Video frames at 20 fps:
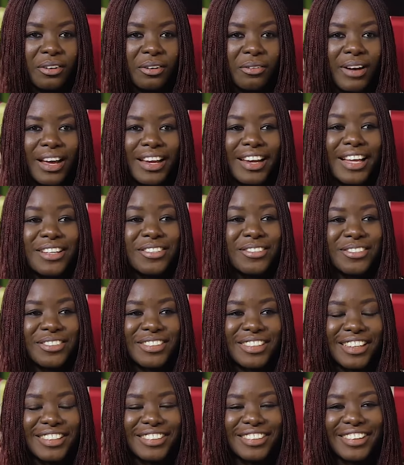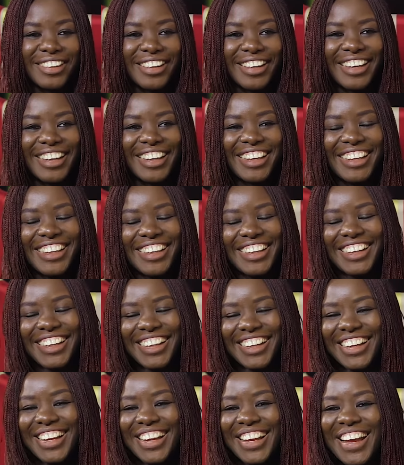Why did I choose Nigeria?
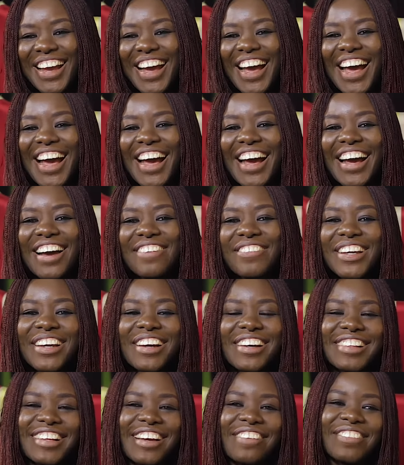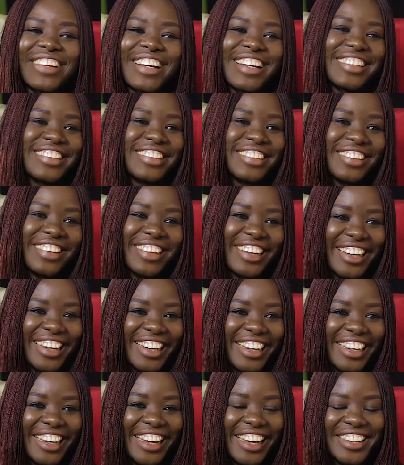Because I'm
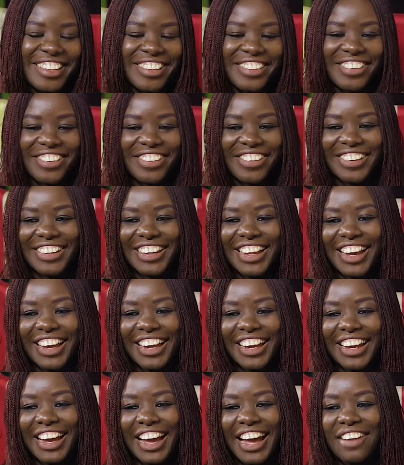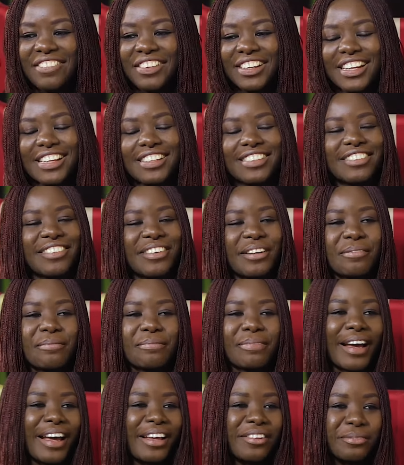Nigerian, like I have a Nigerian
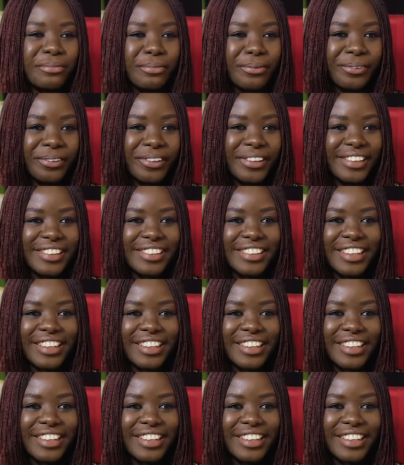passport.